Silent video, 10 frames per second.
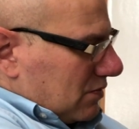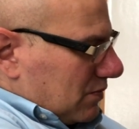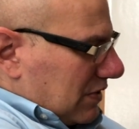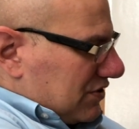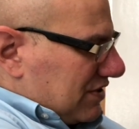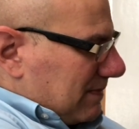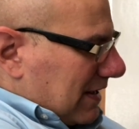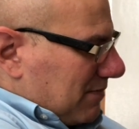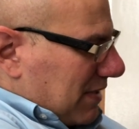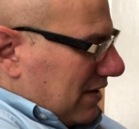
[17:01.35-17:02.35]
Well-steamed
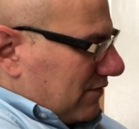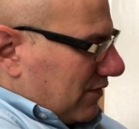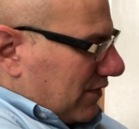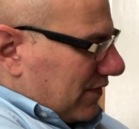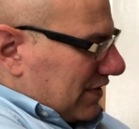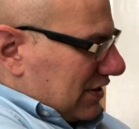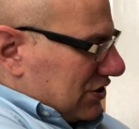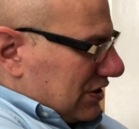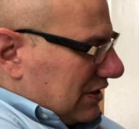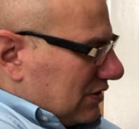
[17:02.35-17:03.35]
campaign for 5th
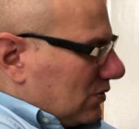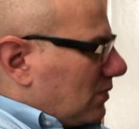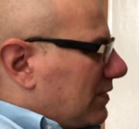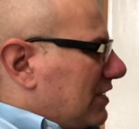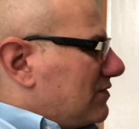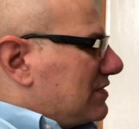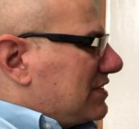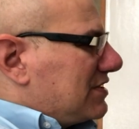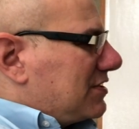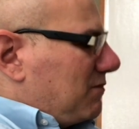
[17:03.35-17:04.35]
edition Lore 100
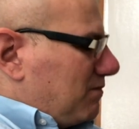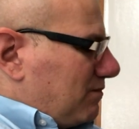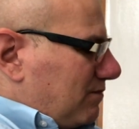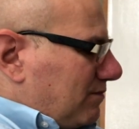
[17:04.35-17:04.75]
system.